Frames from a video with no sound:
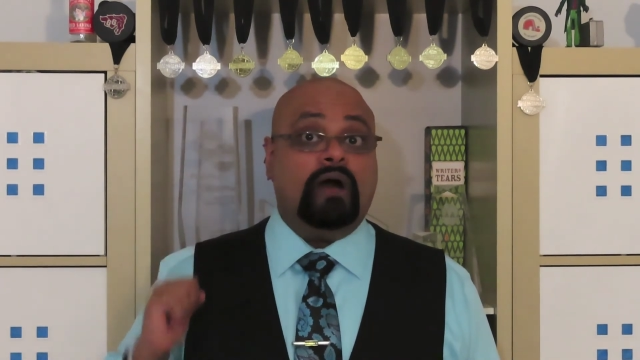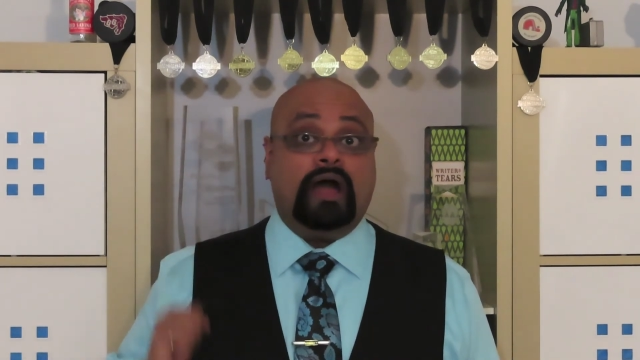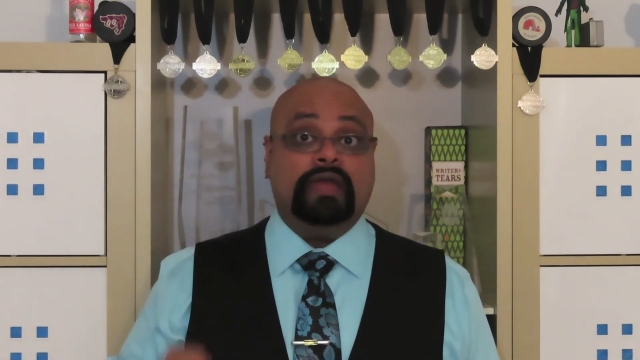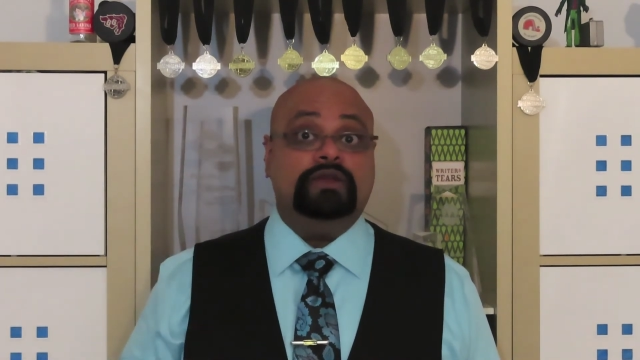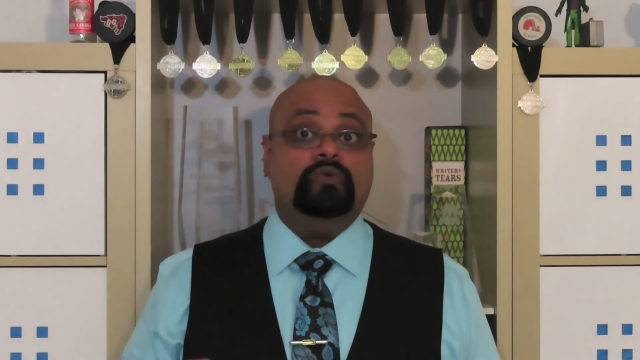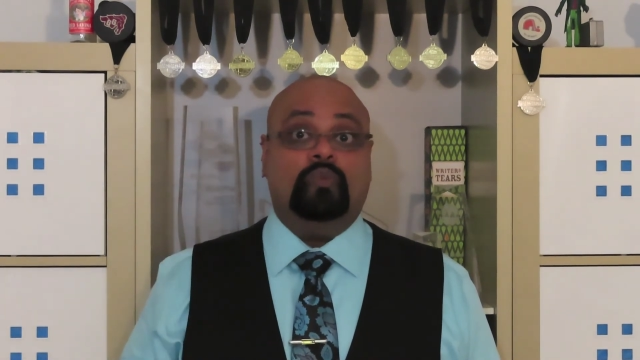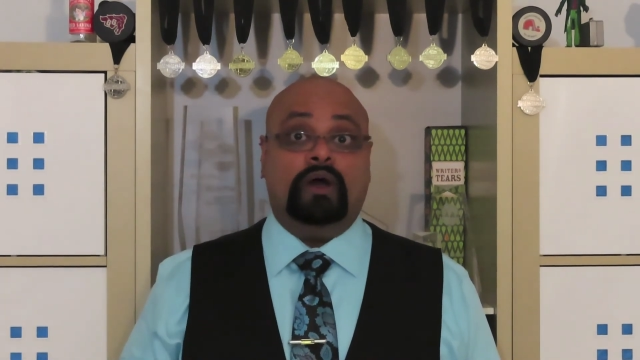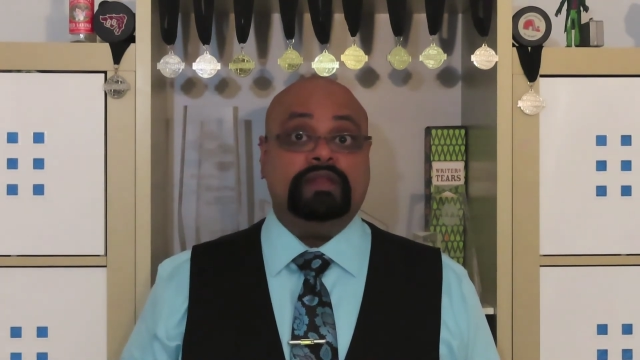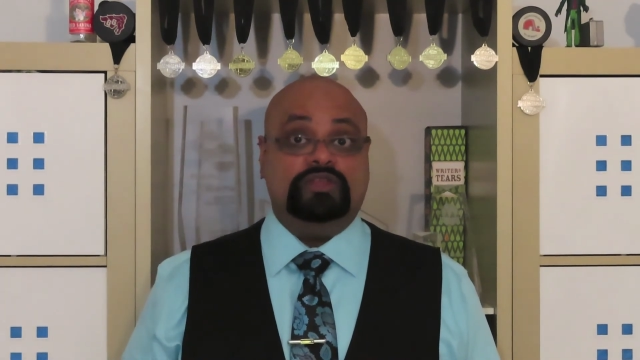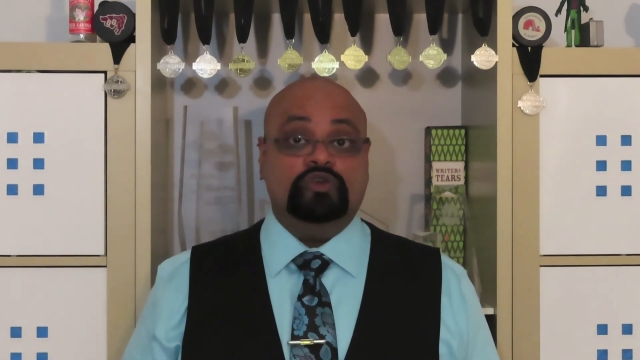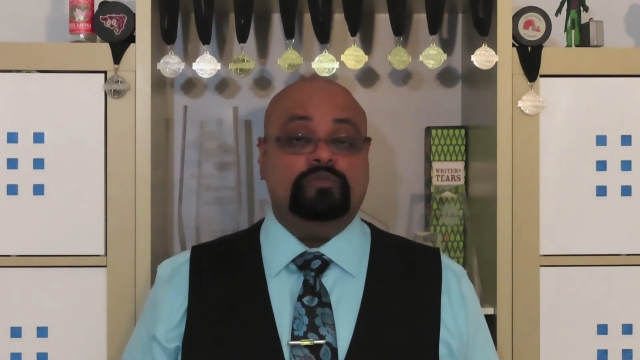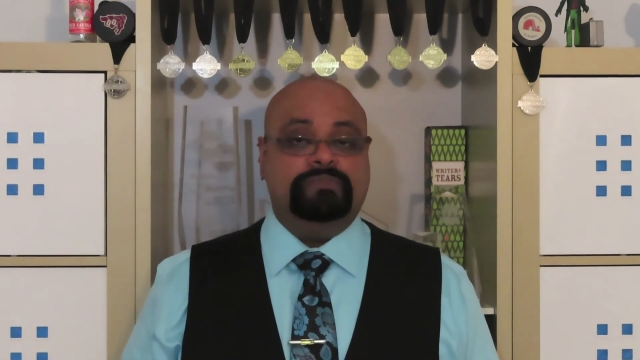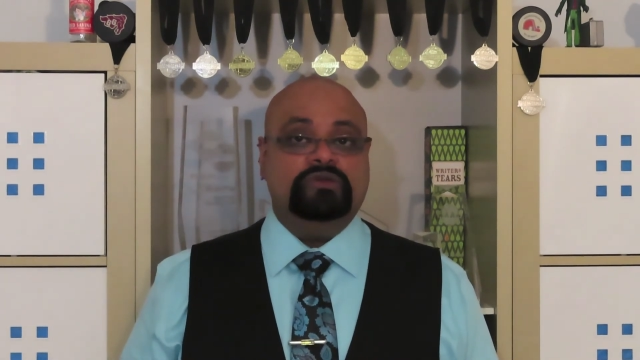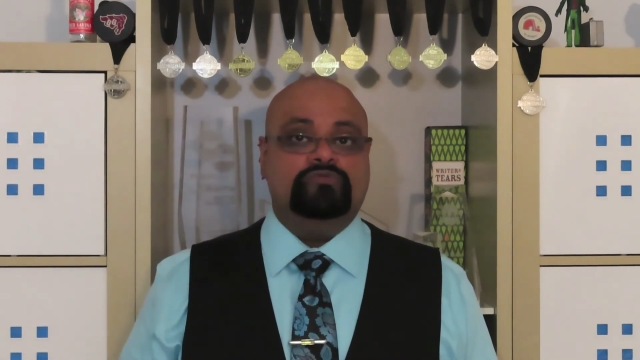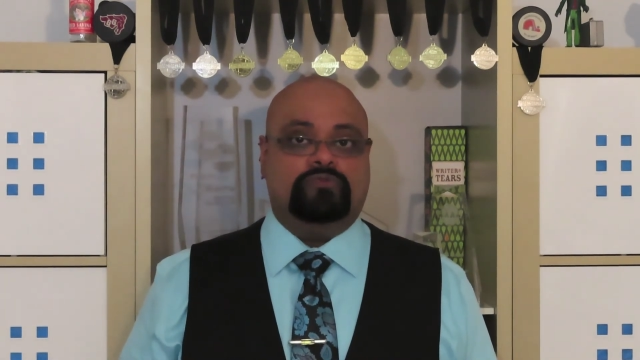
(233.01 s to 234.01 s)
mind what
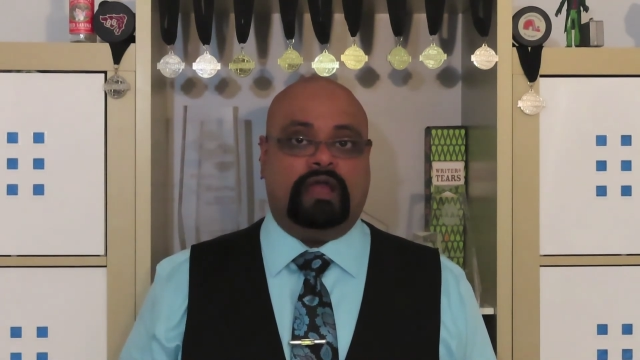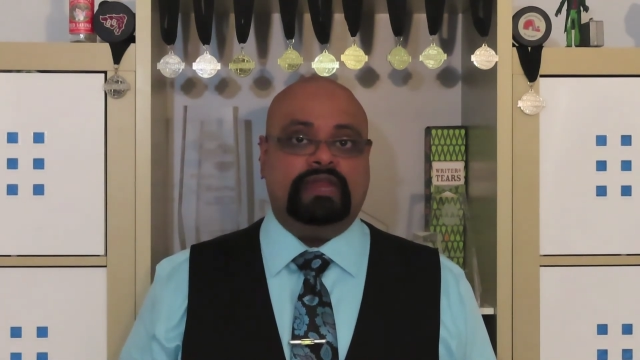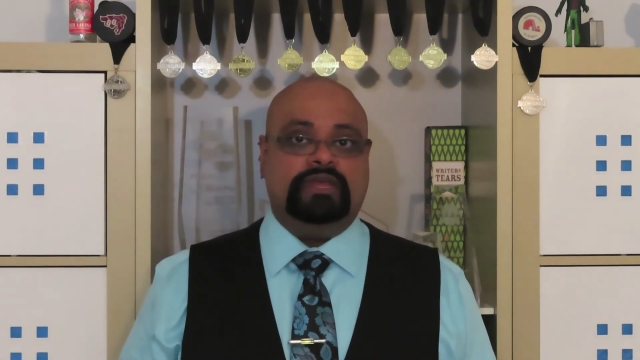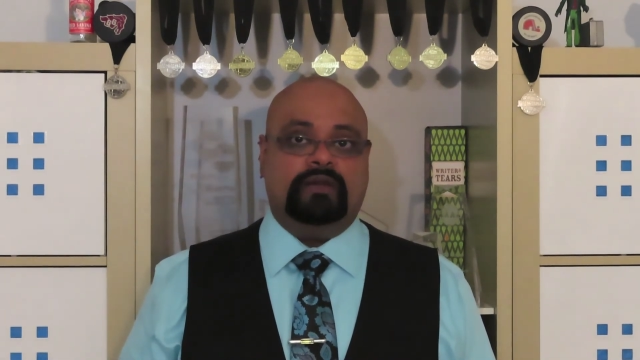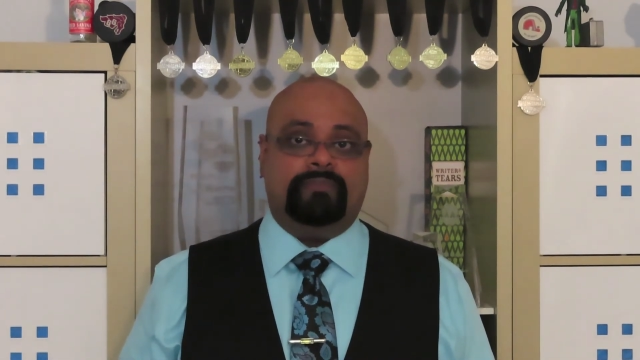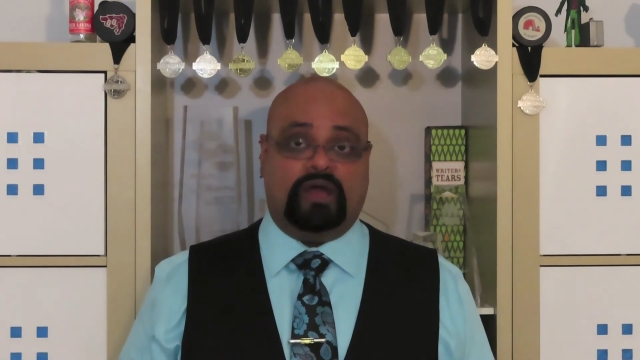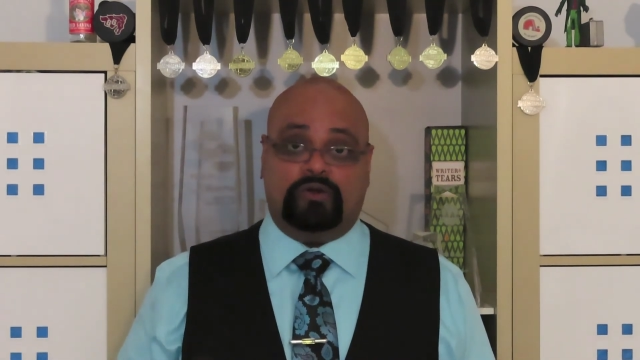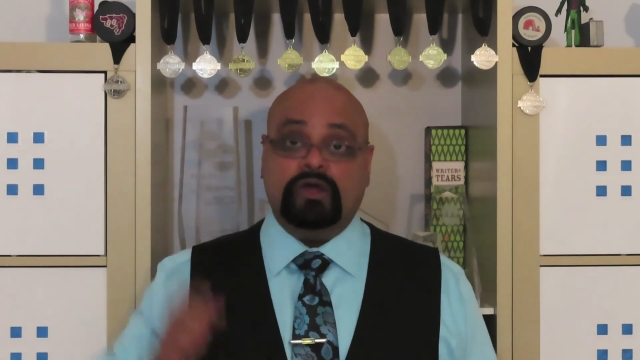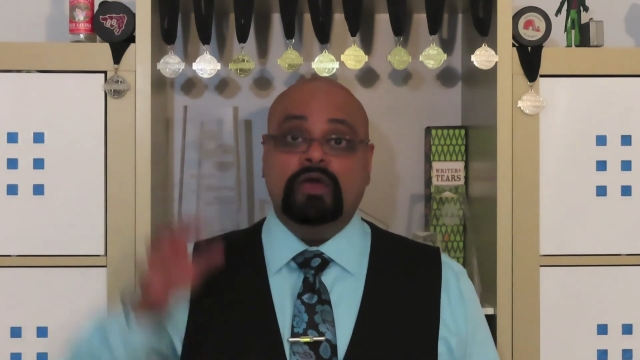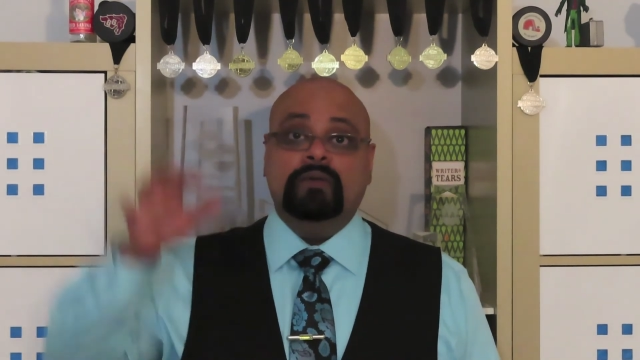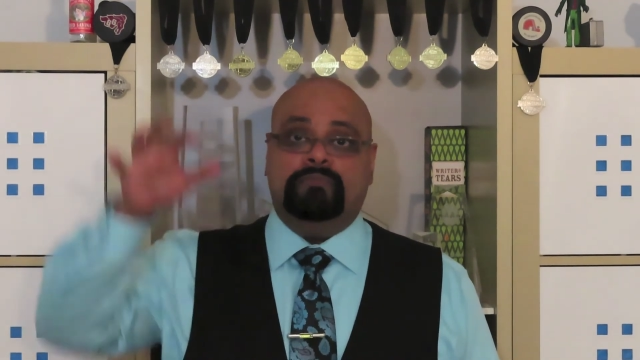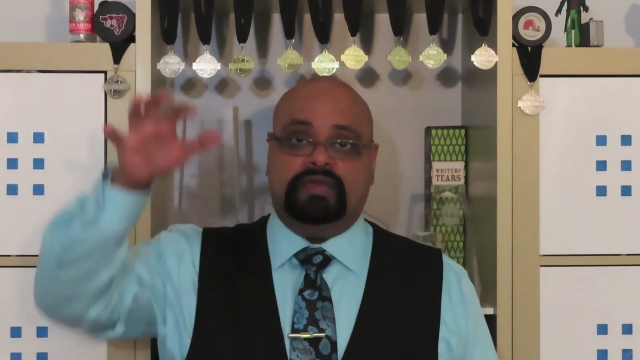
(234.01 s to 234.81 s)
you'll be writing about,